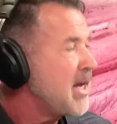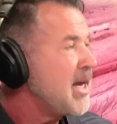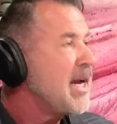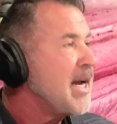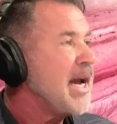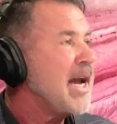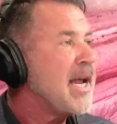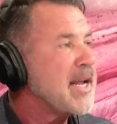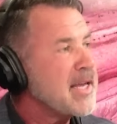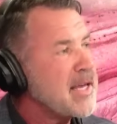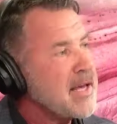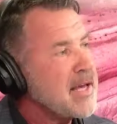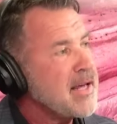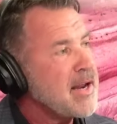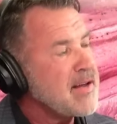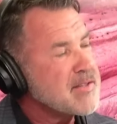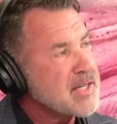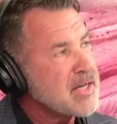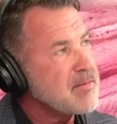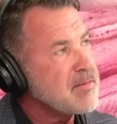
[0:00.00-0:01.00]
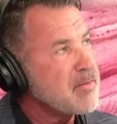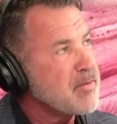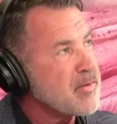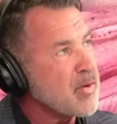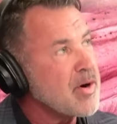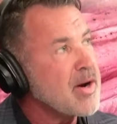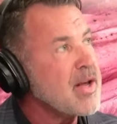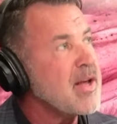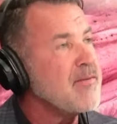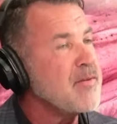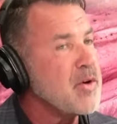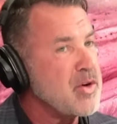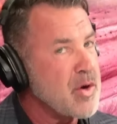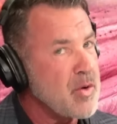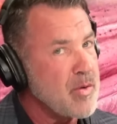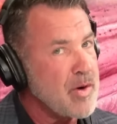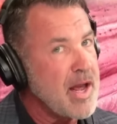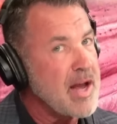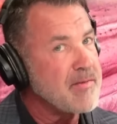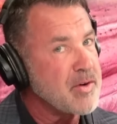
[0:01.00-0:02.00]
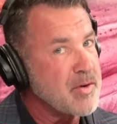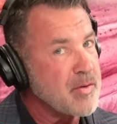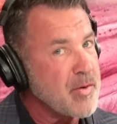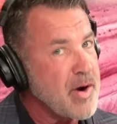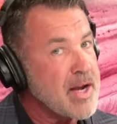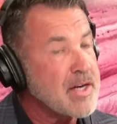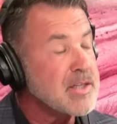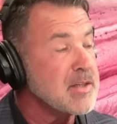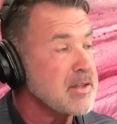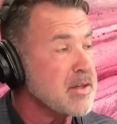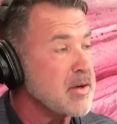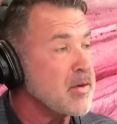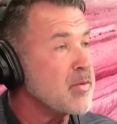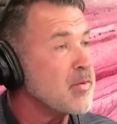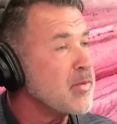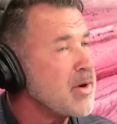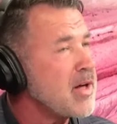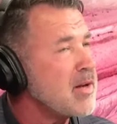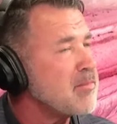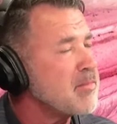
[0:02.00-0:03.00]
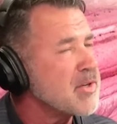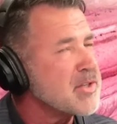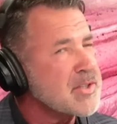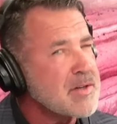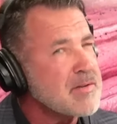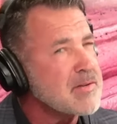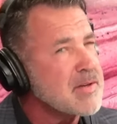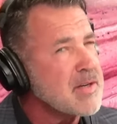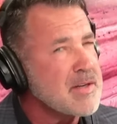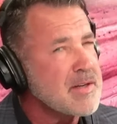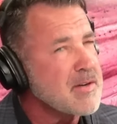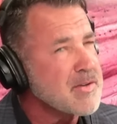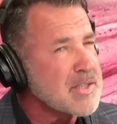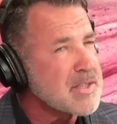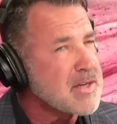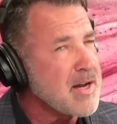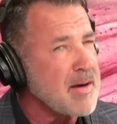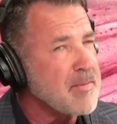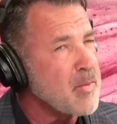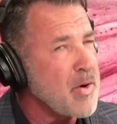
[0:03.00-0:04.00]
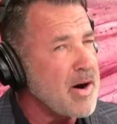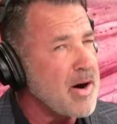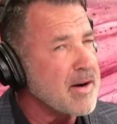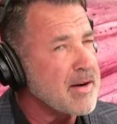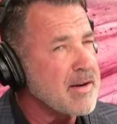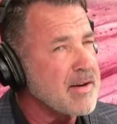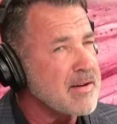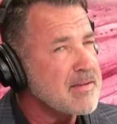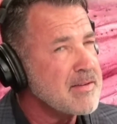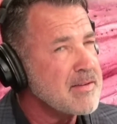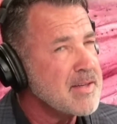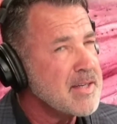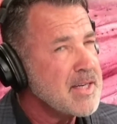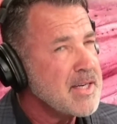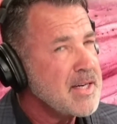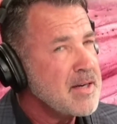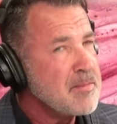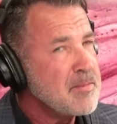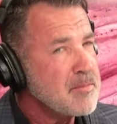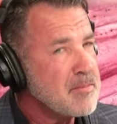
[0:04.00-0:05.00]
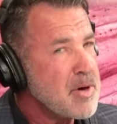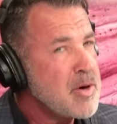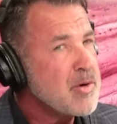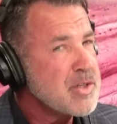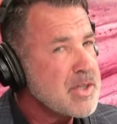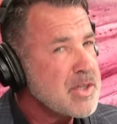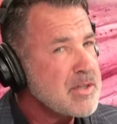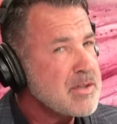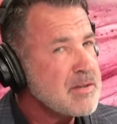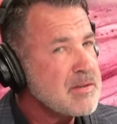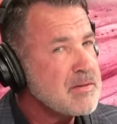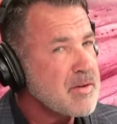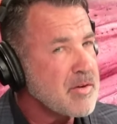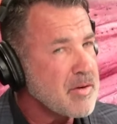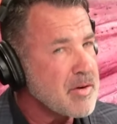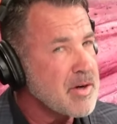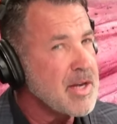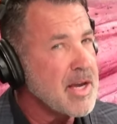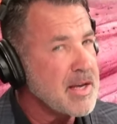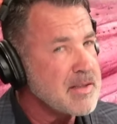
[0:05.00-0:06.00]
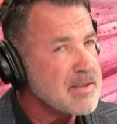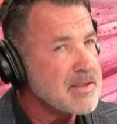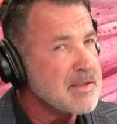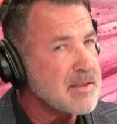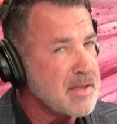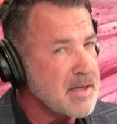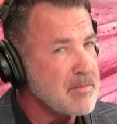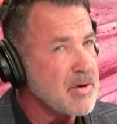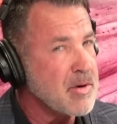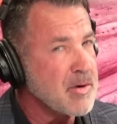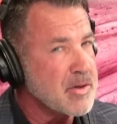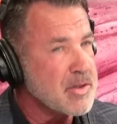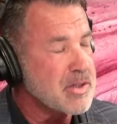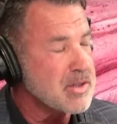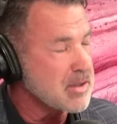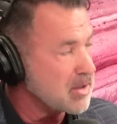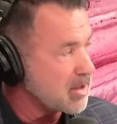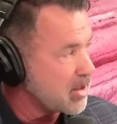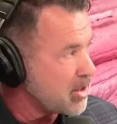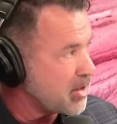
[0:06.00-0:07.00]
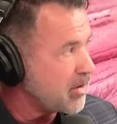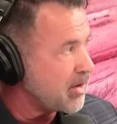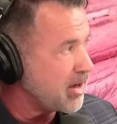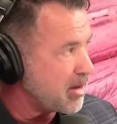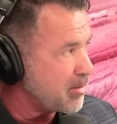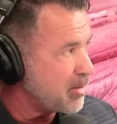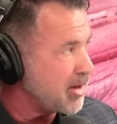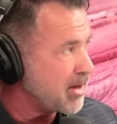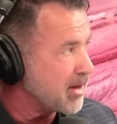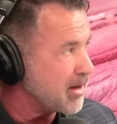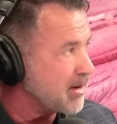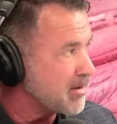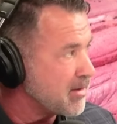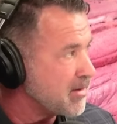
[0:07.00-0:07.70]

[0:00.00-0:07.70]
And again, I've said it before, if you don't have a direction, don't run, but certainly don't stop walking. Motion creates emotion. You need to be in it.